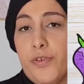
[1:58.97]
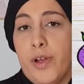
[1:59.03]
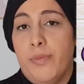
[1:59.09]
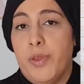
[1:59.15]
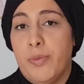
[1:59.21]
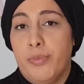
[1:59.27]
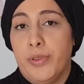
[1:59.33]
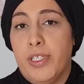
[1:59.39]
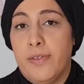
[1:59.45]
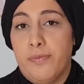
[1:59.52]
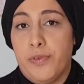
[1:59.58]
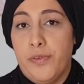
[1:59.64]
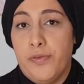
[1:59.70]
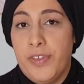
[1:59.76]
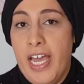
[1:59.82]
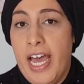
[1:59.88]
from the
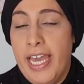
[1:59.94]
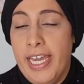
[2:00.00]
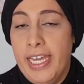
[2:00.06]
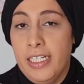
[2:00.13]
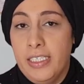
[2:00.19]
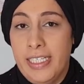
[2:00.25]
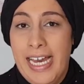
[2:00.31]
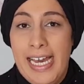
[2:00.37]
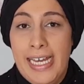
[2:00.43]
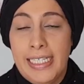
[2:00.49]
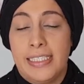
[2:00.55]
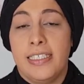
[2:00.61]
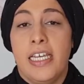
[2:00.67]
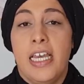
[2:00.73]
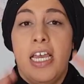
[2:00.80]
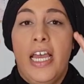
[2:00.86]
Bulletproof Diet
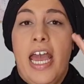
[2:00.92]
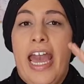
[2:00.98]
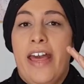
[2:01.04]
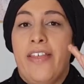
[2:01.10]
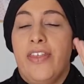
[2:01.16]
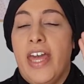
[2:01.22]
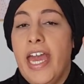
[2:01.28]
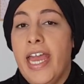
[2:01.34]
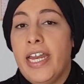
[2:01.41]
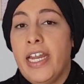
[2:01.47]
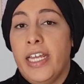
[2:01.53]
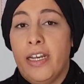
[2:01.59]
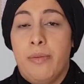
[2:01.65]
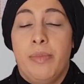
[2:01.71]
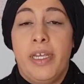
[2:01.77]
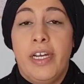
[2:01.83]
Guide. And then
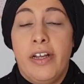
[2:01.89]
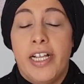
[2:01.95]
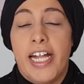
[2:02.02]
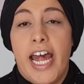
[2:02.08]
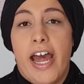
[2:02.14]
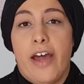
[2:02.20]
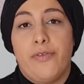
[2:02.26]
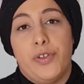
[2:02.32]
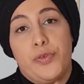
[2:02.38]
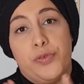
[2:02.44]
in the middle, I have the